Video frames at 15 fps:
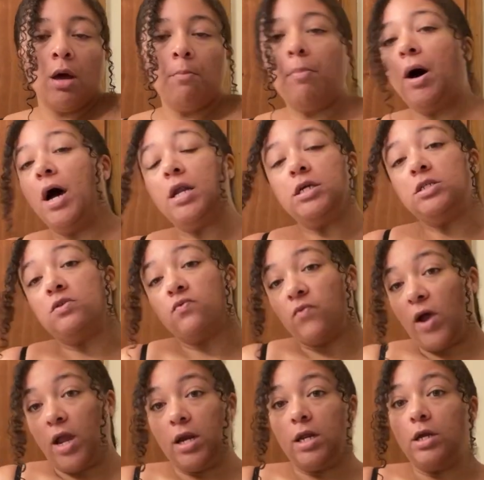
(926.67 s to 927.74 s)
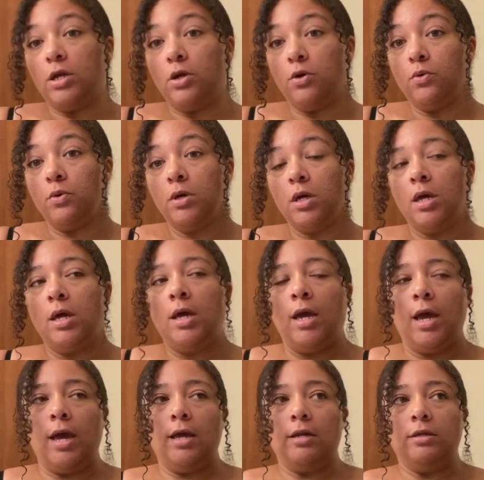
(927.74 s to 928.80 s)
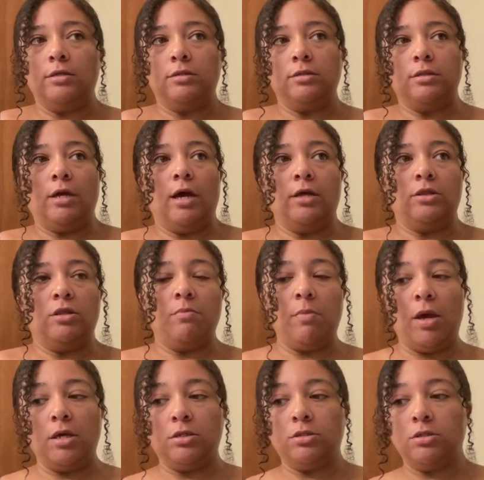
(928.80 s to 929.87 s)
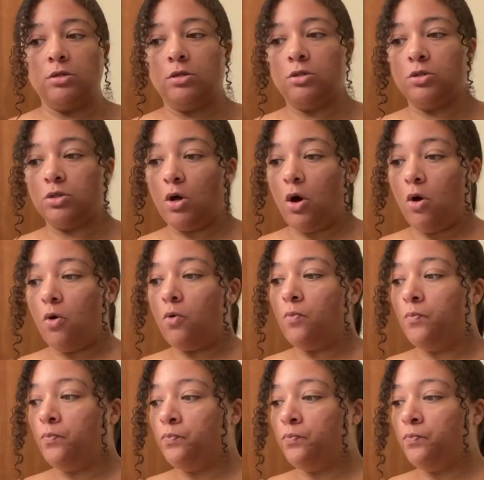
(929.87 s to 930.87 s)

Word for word: body's fighting you and it's not the best. So